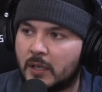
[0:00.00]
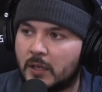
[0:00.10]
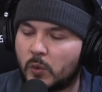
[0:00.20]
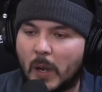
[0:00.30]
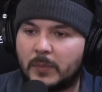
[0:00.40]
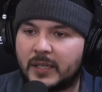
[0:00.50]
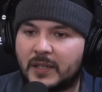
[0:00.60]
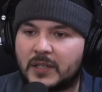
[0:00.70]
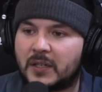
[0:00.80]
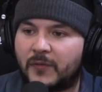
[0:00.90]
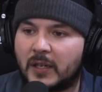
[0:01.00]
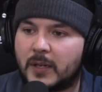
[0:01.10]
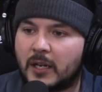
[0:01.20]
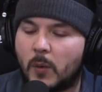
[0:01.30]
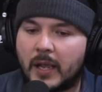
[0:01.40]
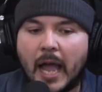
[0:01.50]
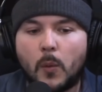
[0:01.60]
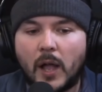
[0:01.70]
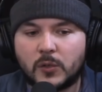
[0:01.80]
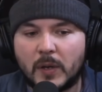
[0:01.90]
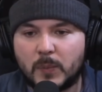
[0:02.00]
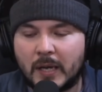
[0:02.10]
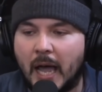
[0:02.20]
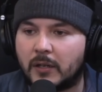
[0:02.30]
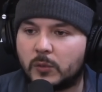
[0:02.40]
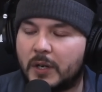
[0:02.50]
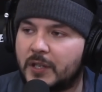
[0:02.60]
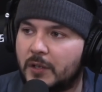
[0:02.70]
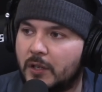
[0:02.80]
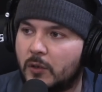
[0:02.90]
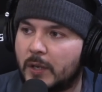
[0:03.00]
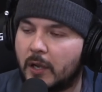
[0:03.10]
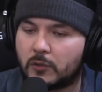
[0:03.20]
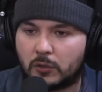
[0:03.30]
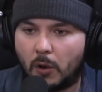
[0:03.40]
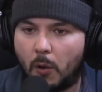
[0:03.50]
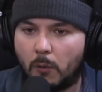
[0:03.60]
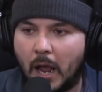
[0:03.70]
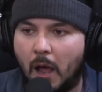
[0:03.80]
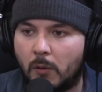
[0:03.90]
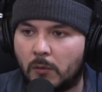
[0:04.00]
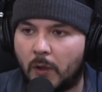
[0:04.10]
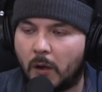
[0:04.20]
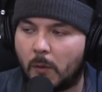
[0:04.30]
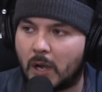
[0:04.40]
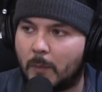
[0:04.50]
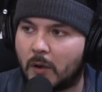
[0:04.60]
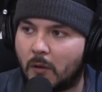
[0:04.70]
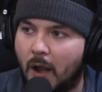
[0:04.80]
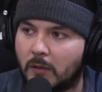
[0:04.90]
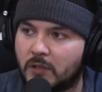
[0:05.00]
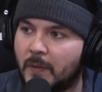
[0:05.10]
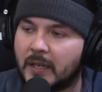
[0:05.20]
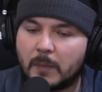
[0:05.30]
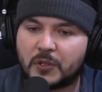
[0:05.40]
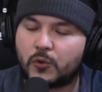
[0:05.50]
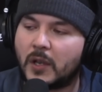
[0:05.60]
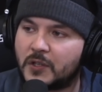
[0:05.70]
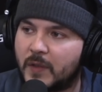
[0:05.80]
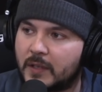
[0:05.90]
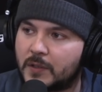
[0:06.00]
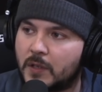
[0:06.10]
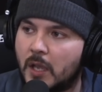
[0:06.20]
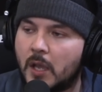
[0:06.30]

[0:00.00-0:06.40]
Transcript: Republicans didn't affect me in any way. I watch Mitch McConnell, and what does he do? He goes, slow down there, Democrats. And then he obstructs things.